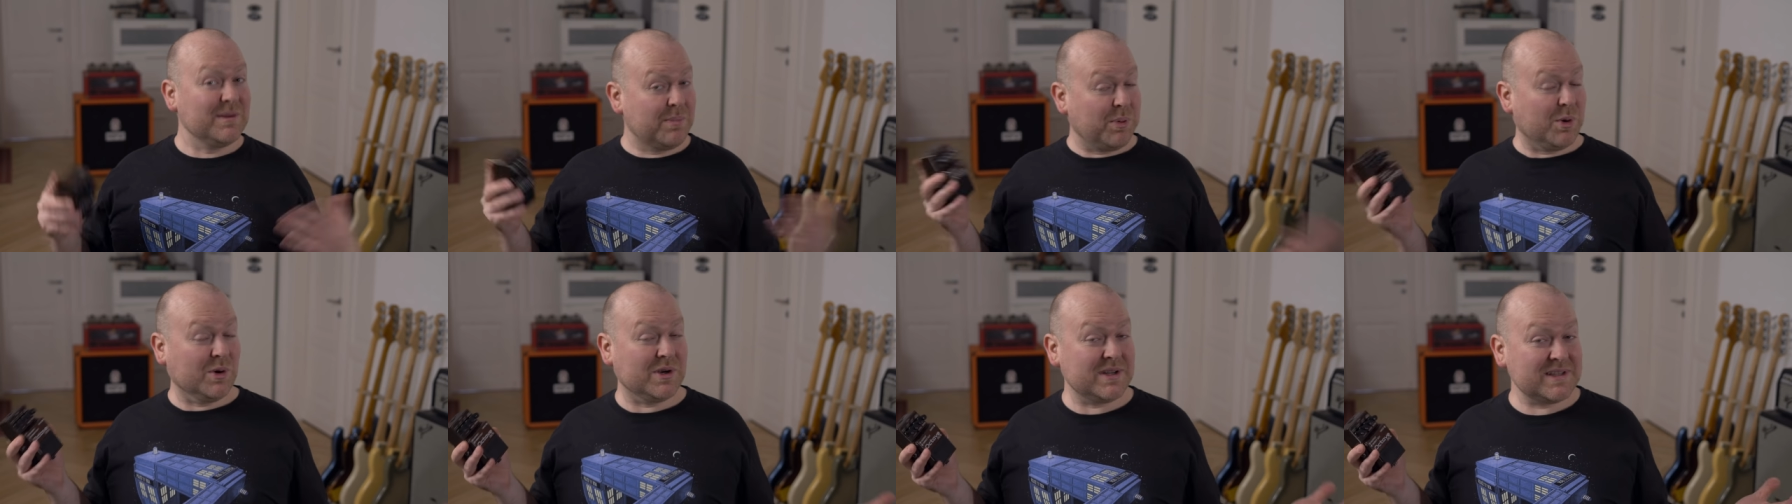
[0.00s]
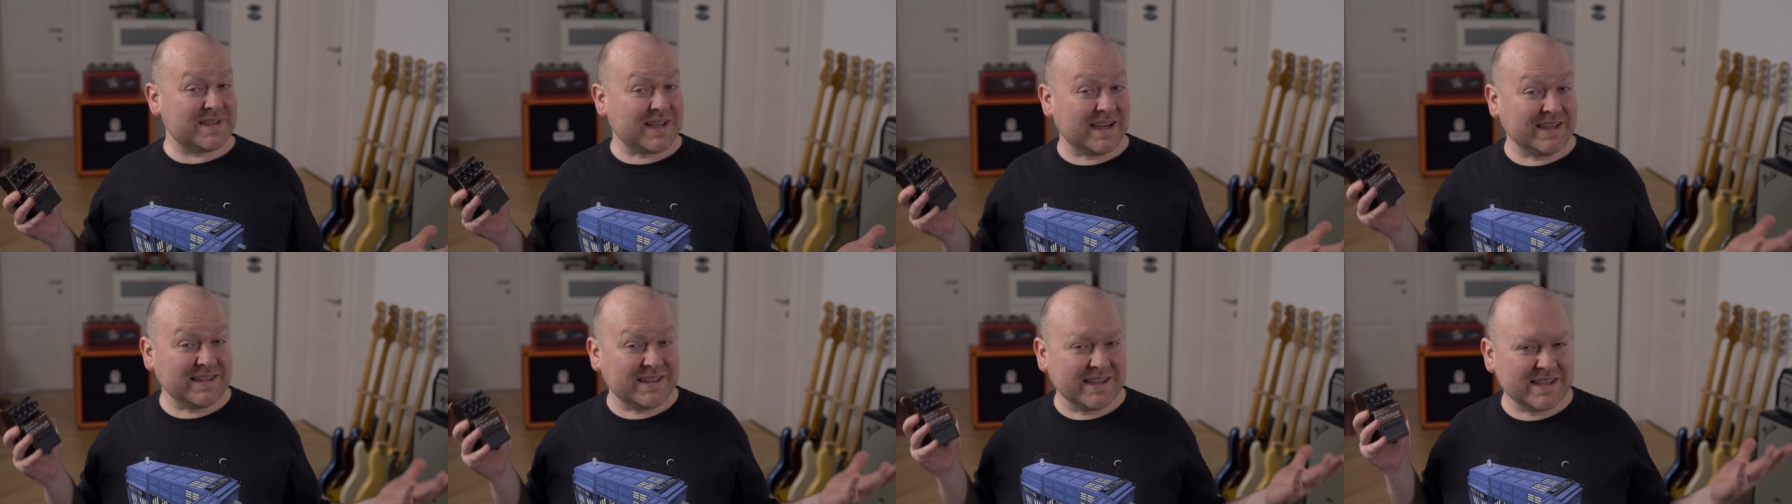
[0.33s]
The Poly
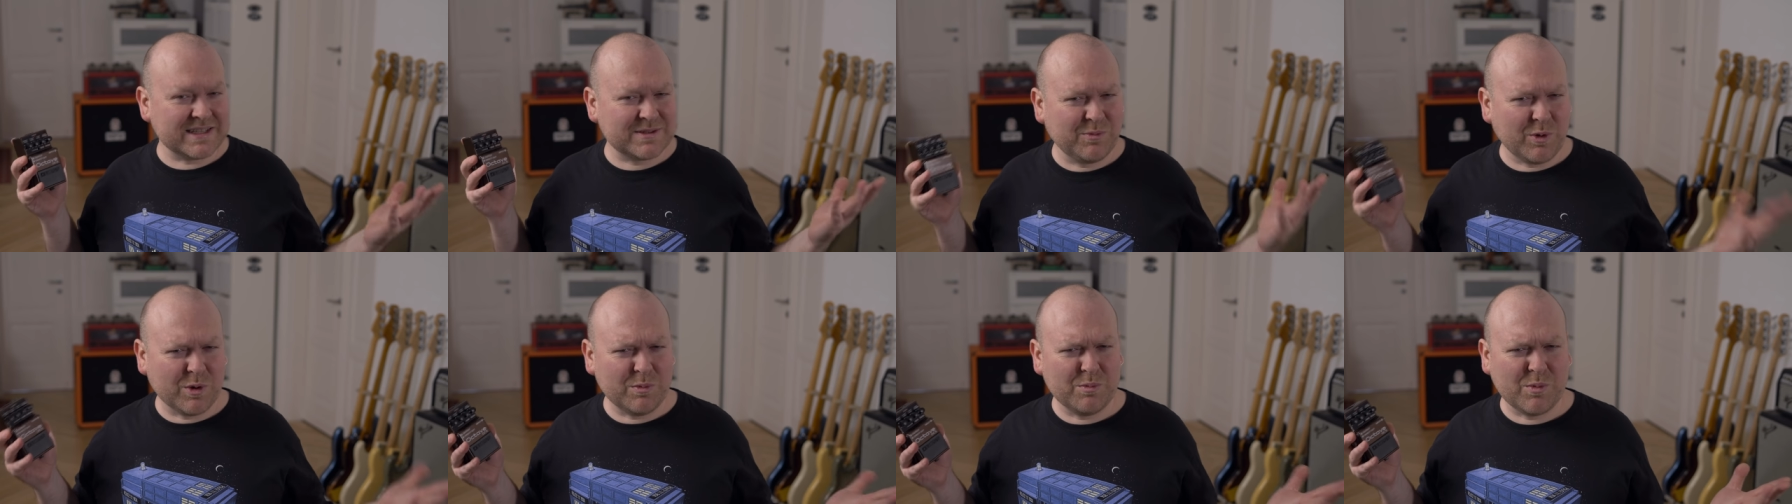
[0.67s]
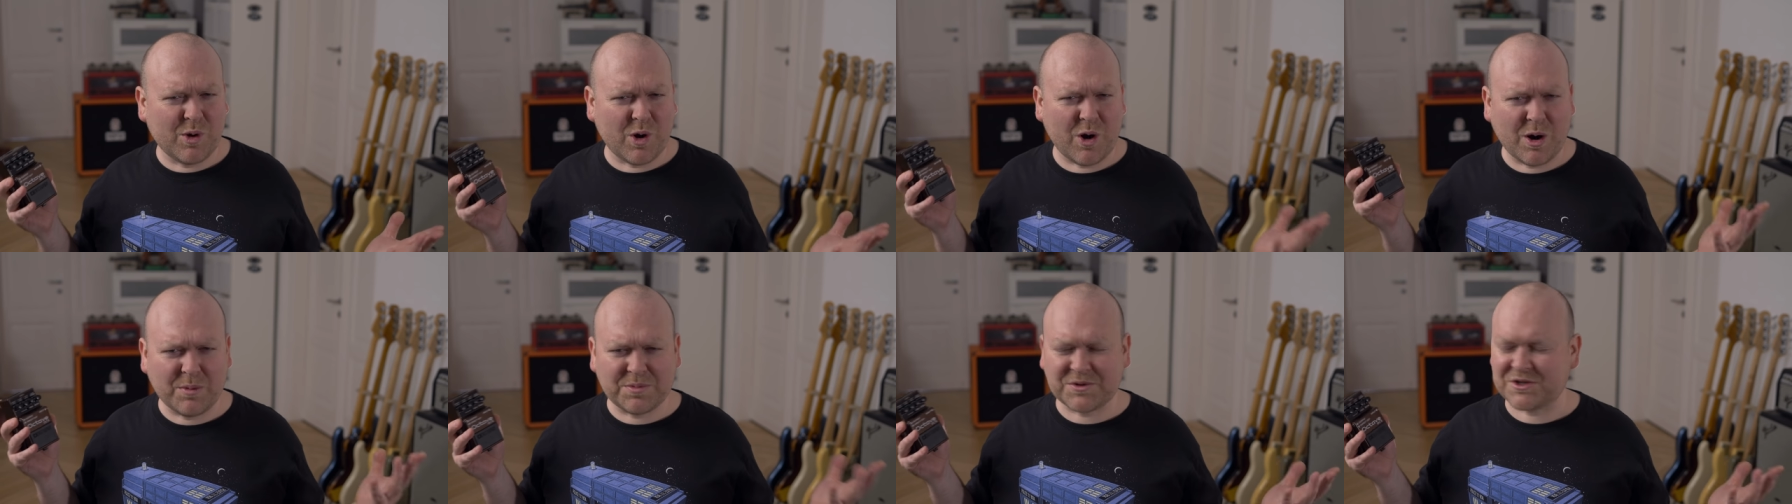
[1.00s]
side has one
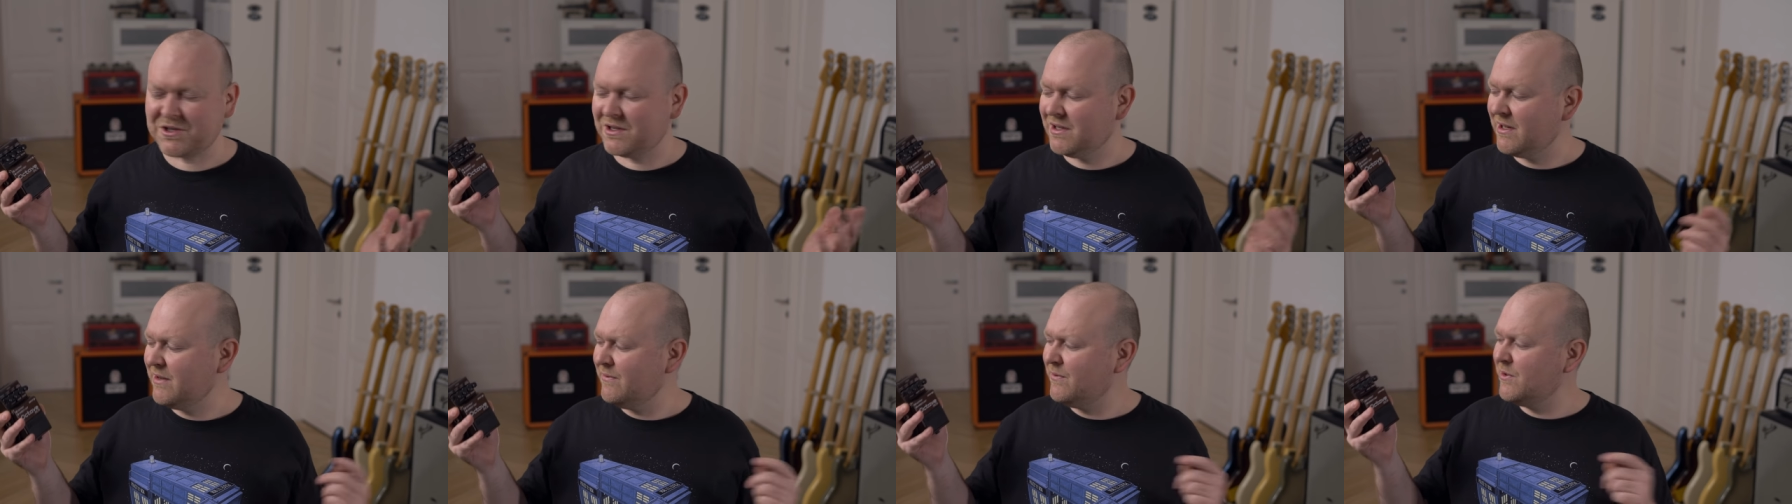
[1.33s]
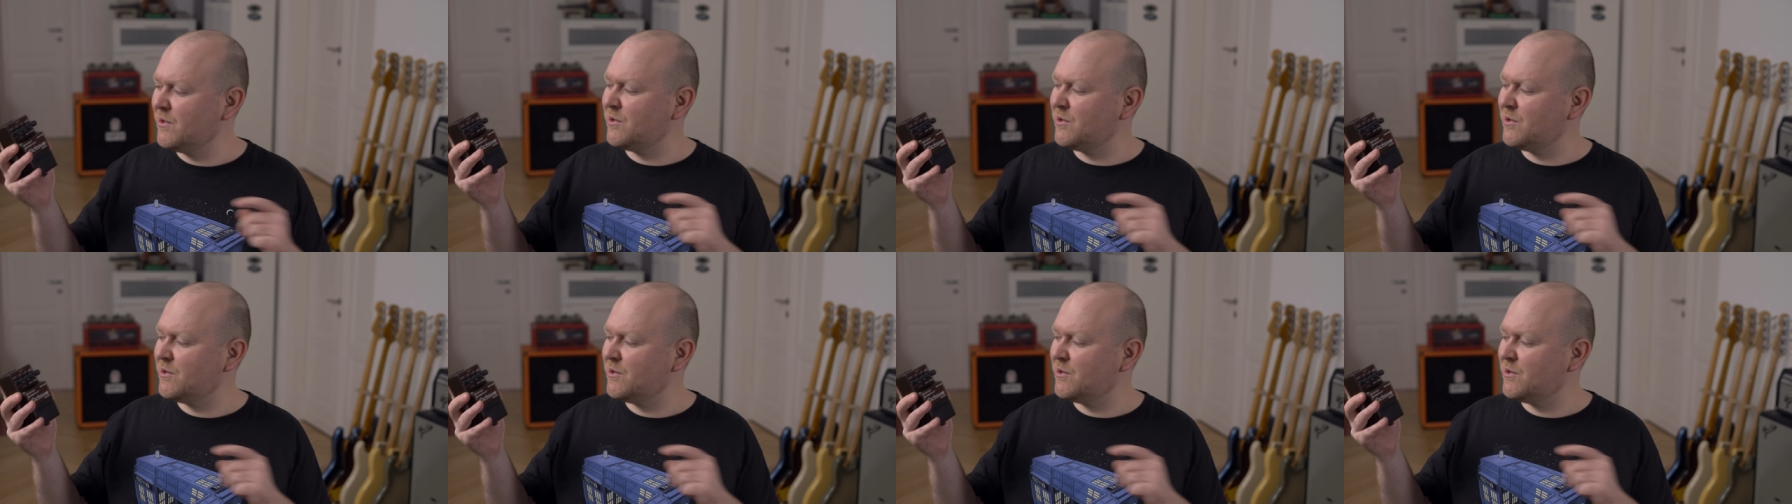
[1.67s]
more option. If